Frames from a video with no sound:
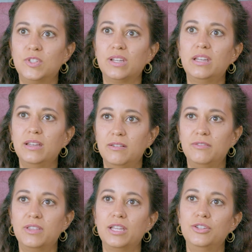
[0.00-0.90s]

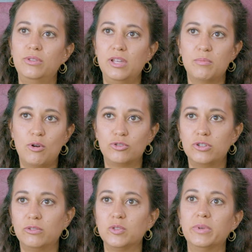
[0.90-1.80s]
give. They do the
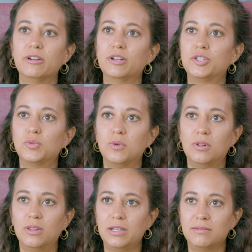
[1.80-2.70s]
emotional,
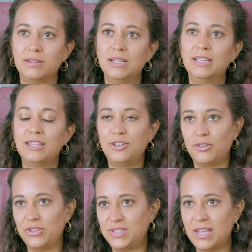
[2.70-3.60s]
spiritual, and
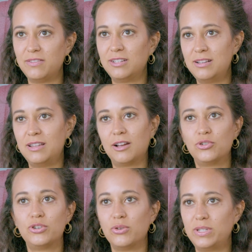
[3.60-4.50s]

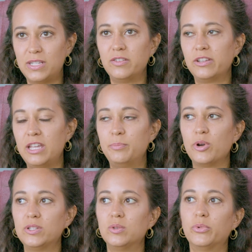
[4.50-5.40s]
Dr. Tony's 7 key
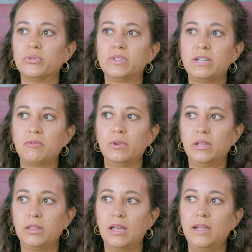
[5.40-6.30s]
principles, and I
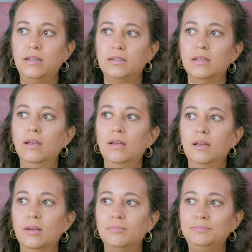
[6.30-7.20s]
really liked
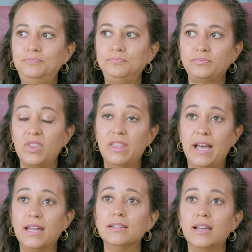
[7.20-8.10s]

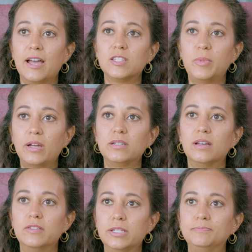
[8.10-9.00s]
that aspect
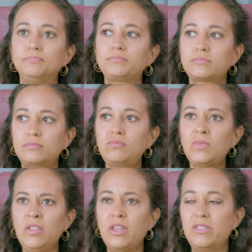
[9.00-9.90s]
of it,
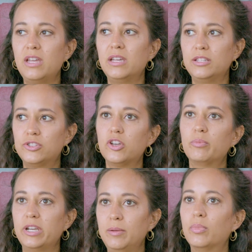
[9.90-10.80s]
that they hit so
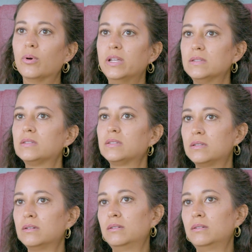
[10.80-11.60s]
many points.